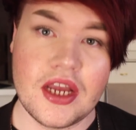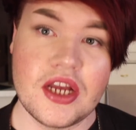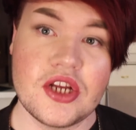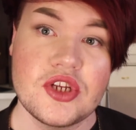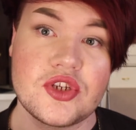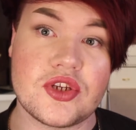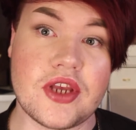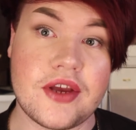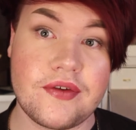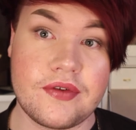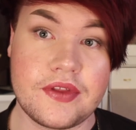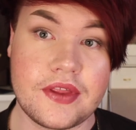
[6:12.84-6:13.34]

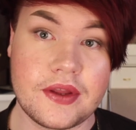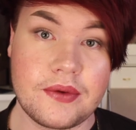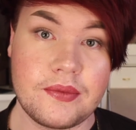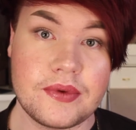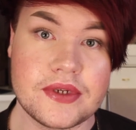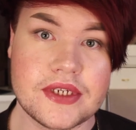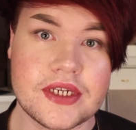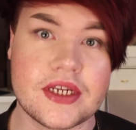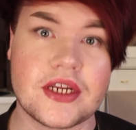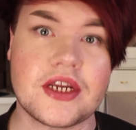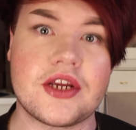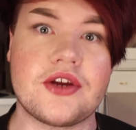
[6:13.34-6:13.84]
So everything
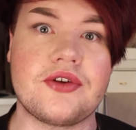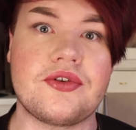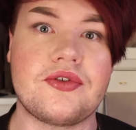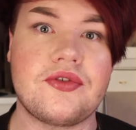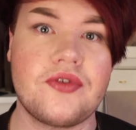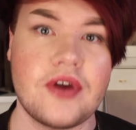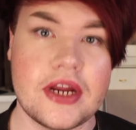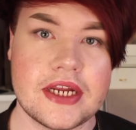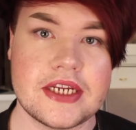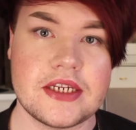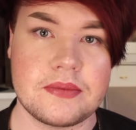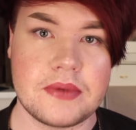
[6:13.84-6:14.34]
was
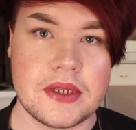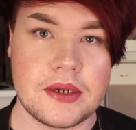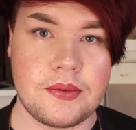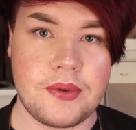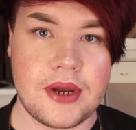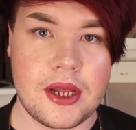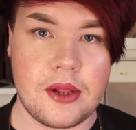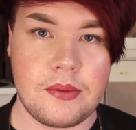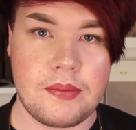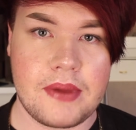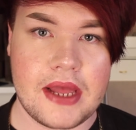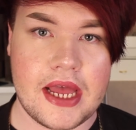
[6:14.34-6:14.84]
incredibly
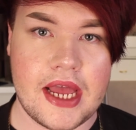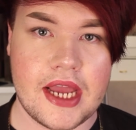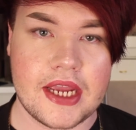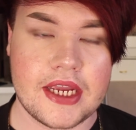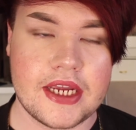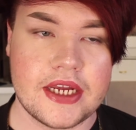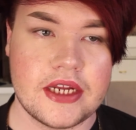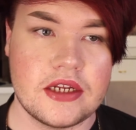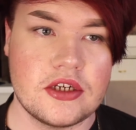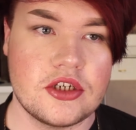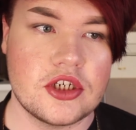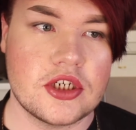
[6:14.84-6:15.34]
well
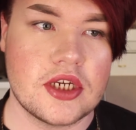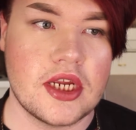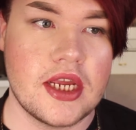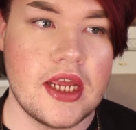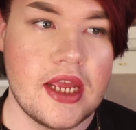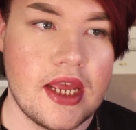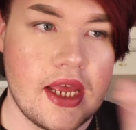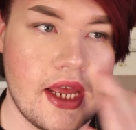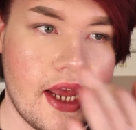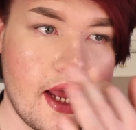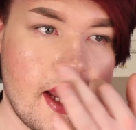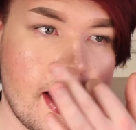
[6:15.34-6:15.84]
packaged,
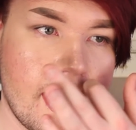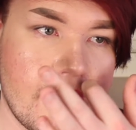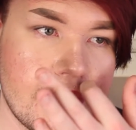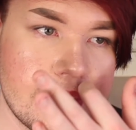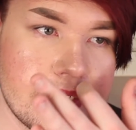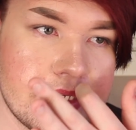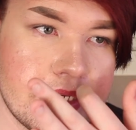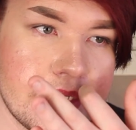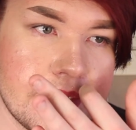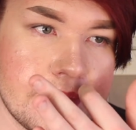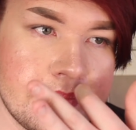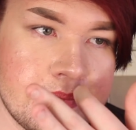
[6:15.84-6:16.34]

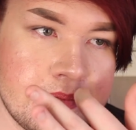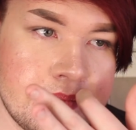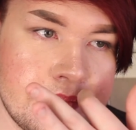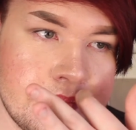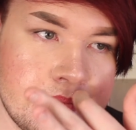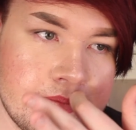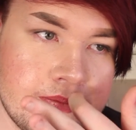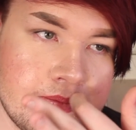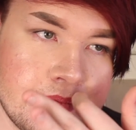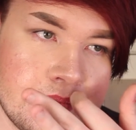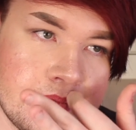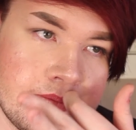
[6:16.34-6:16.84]
and
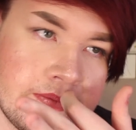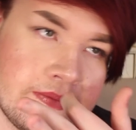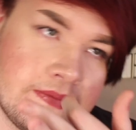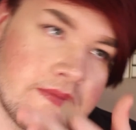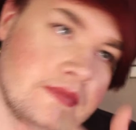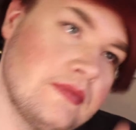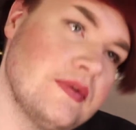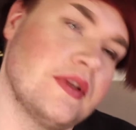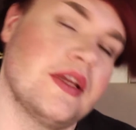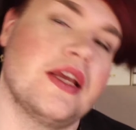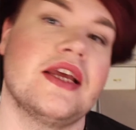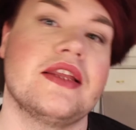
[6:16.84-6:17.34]

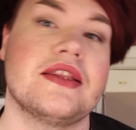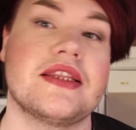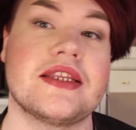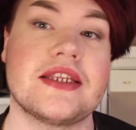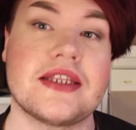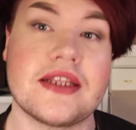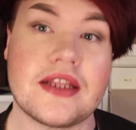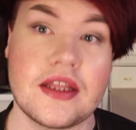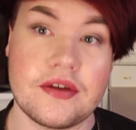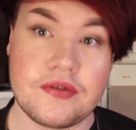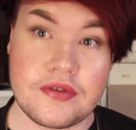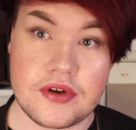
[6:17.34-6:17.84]
the
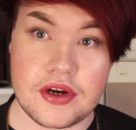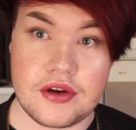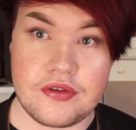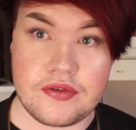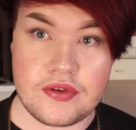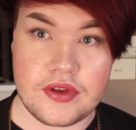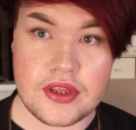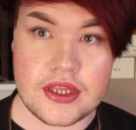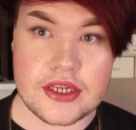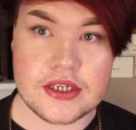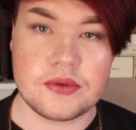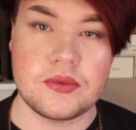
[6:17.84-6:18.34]
delivery
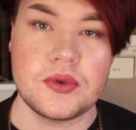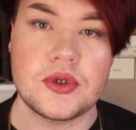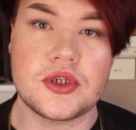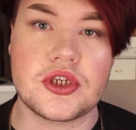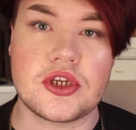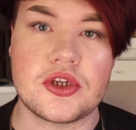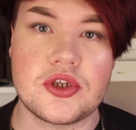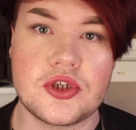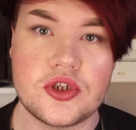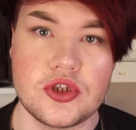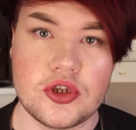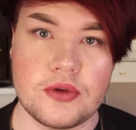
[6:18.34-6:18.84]
for this was
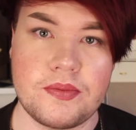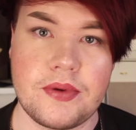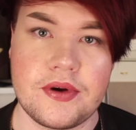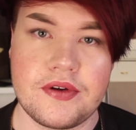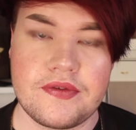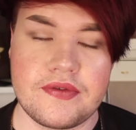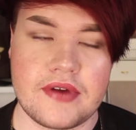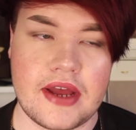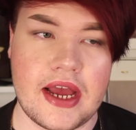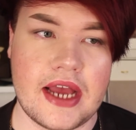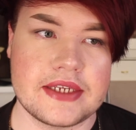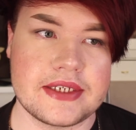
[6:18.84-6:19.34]
super
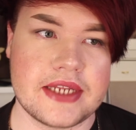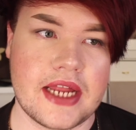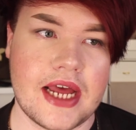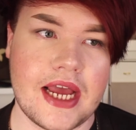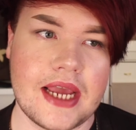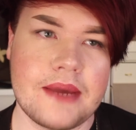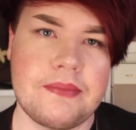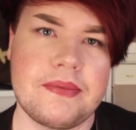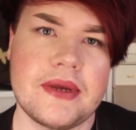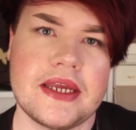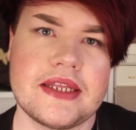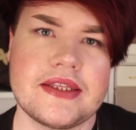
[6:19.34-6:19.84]
fast.
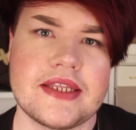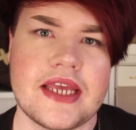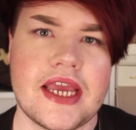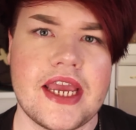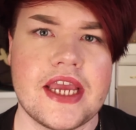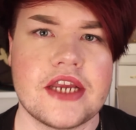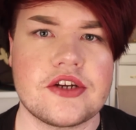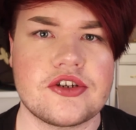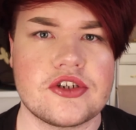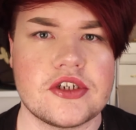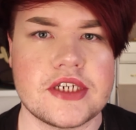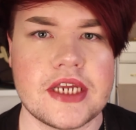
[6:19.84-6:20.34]
I paid the
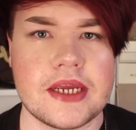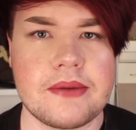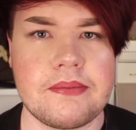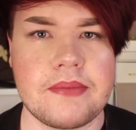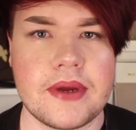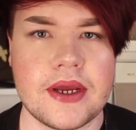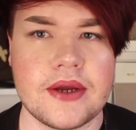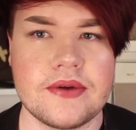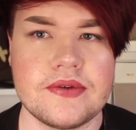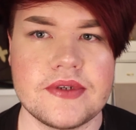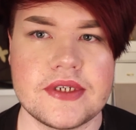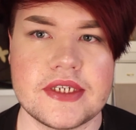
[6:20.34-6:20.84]
extra
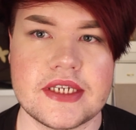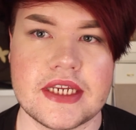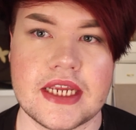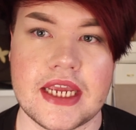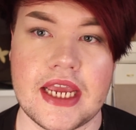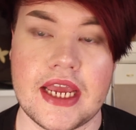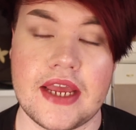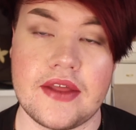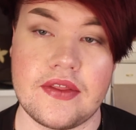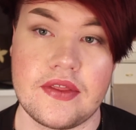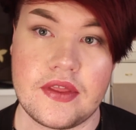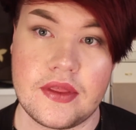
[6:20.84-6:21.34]
£10 to
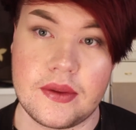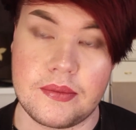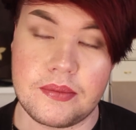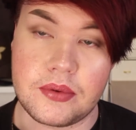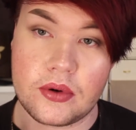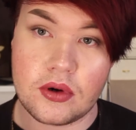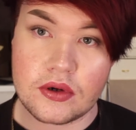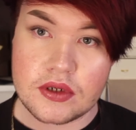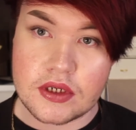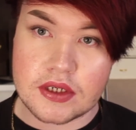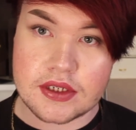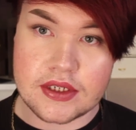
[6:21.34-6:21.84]
get the
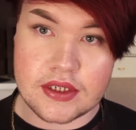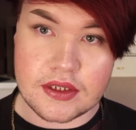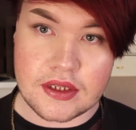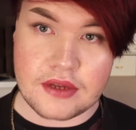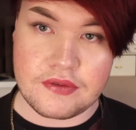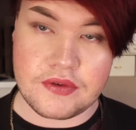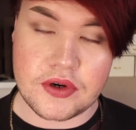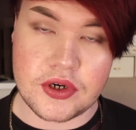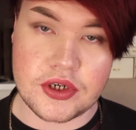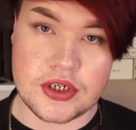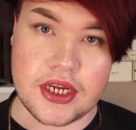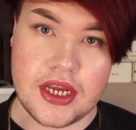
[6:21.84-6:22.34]
product
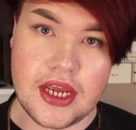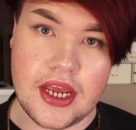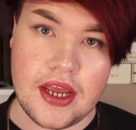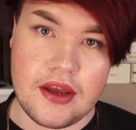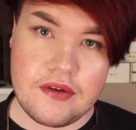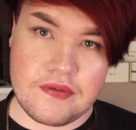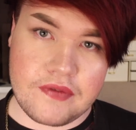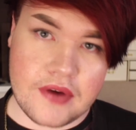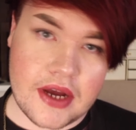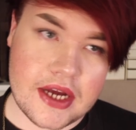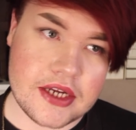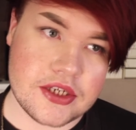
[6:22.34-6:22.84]
delivered
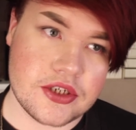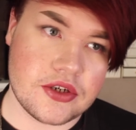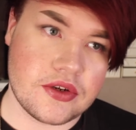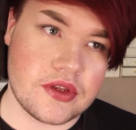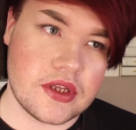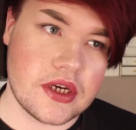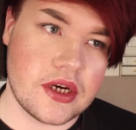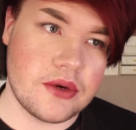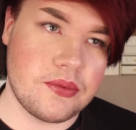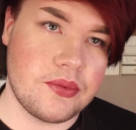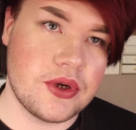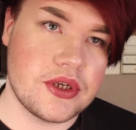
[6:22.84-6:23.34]
faster
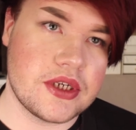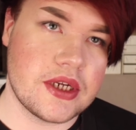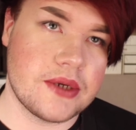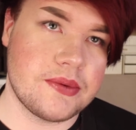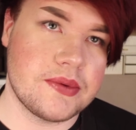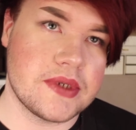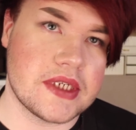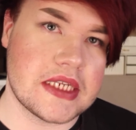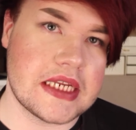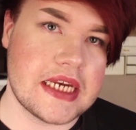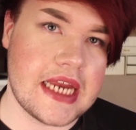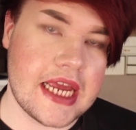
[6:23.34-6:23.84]
than it would. It
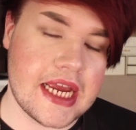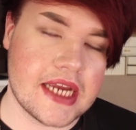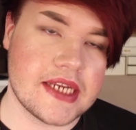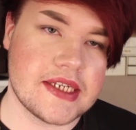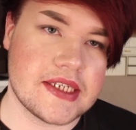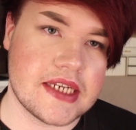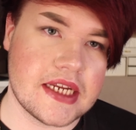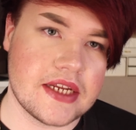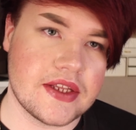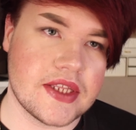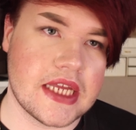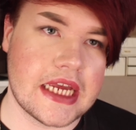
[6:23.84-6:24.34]
was the next
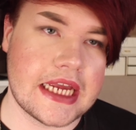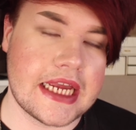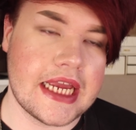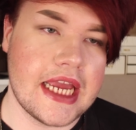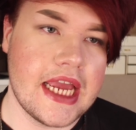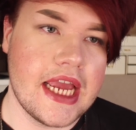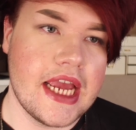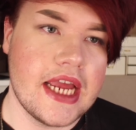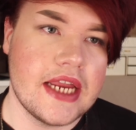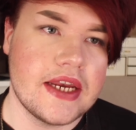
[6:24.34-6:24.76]
day thing.